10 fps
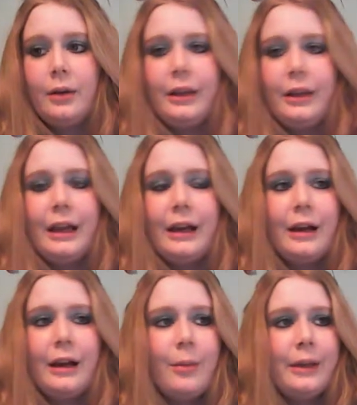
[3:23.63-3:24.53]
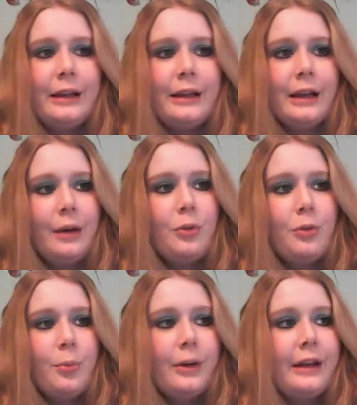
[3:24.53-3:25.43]
Yeah, I mean, I was
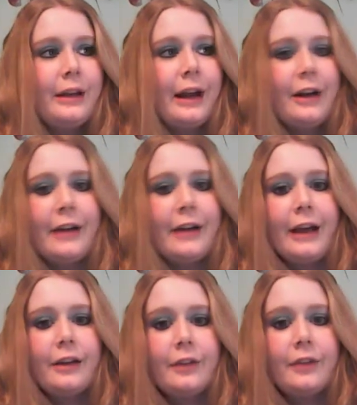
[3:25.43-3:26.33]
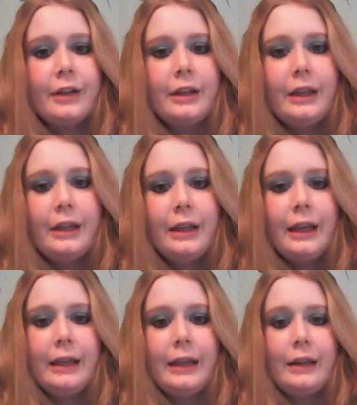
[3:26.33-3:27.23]
pretty tired and out of it,
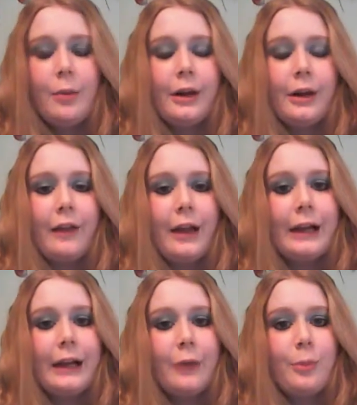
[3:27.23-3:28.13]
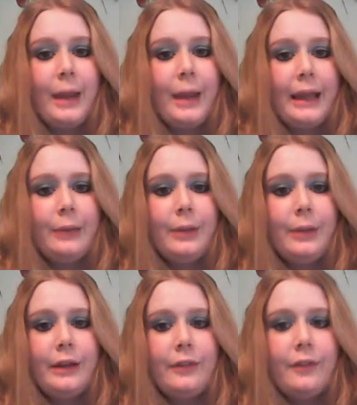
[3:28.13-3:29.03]
and I'm not gonna lie, I was in pain
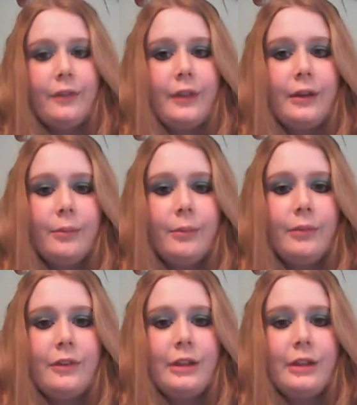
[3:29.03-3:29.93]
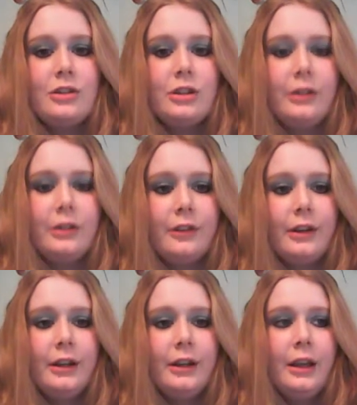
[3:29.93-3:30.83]
because of the stitches,
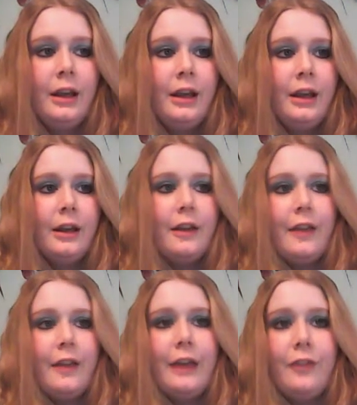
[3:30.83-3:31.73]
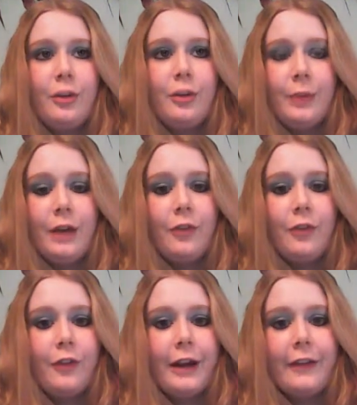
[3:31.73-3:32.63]
and they filled me up
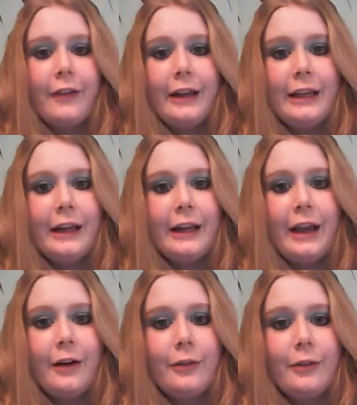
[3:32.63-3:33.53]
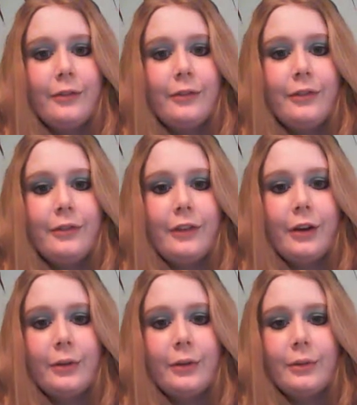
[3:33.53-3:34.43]
full of air and they didn't get it out.
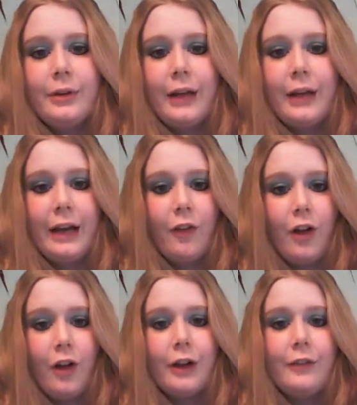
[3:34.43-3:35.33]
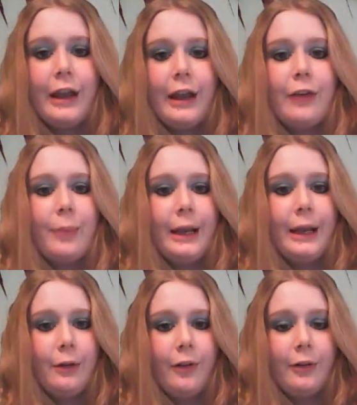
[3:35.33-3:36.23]
So I had a lot of gas
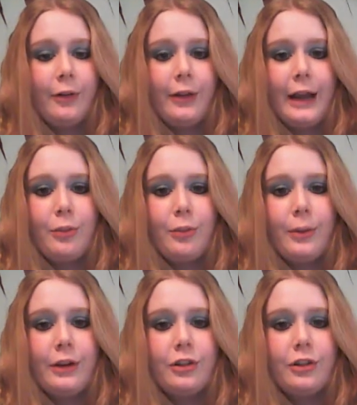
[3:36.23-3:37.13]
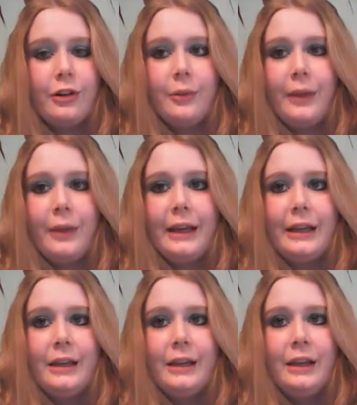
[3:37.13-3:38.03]
pain and gas pressure. It was like,